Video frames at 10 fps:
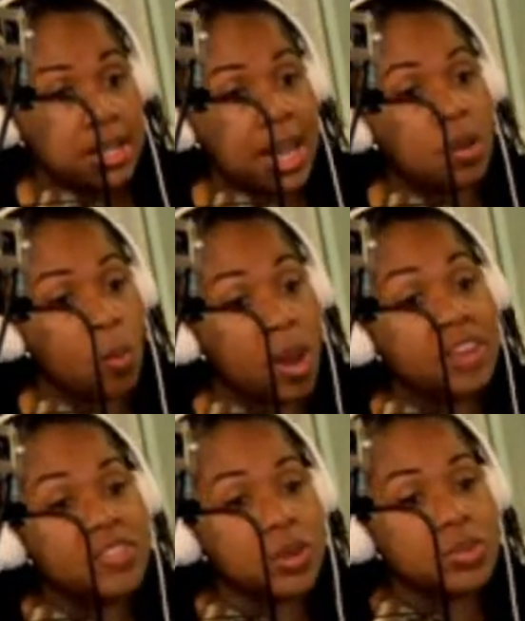like
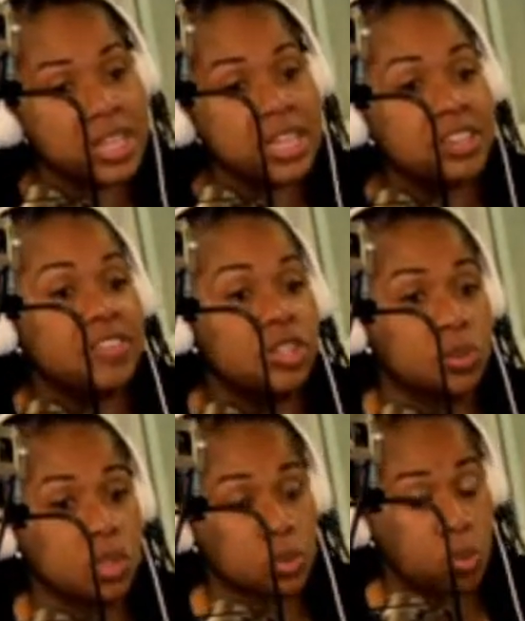one of those
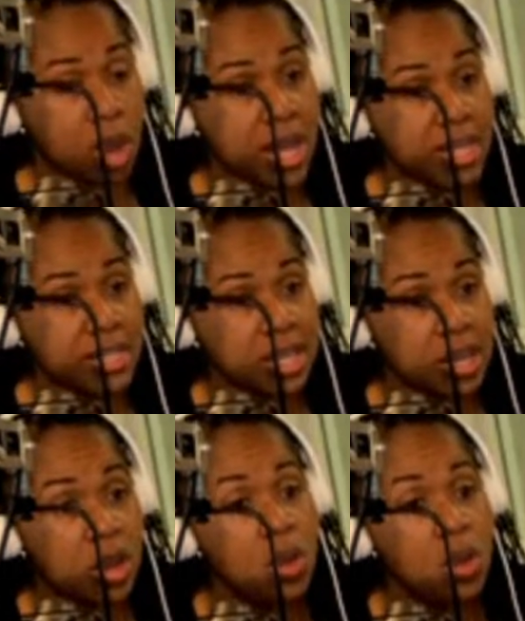individuals was.